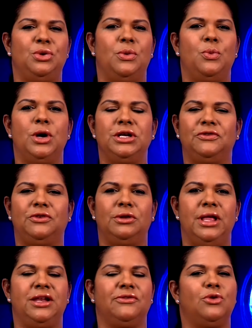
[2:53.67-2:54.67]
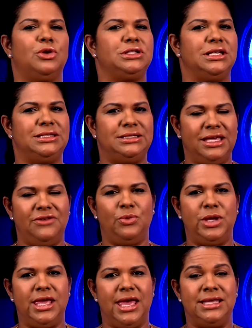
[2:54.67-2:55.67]
you a wonderful and, of course, a safe
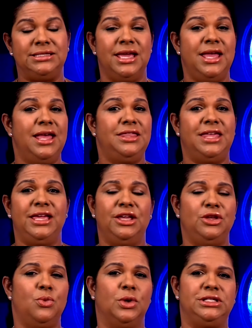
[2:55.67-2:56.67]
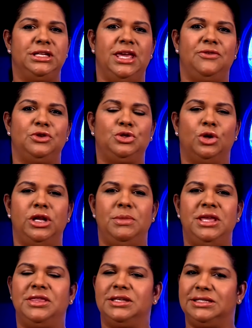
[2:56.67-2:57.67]
weekend. Thanking you once again for joining
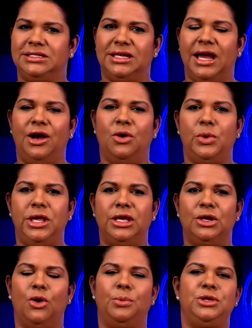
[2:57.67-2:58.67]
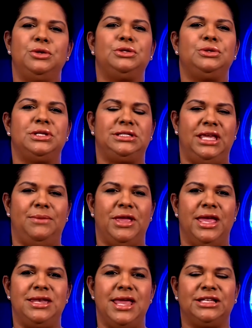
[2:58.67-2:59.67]
me this entire week and hoping you'll do the same
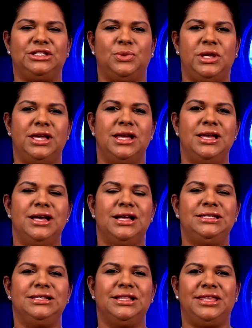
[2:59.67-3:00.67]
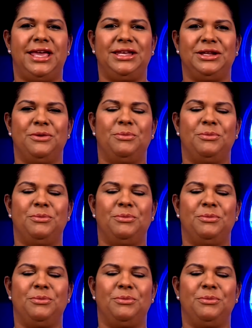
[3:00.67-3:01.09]
again next week. Until then,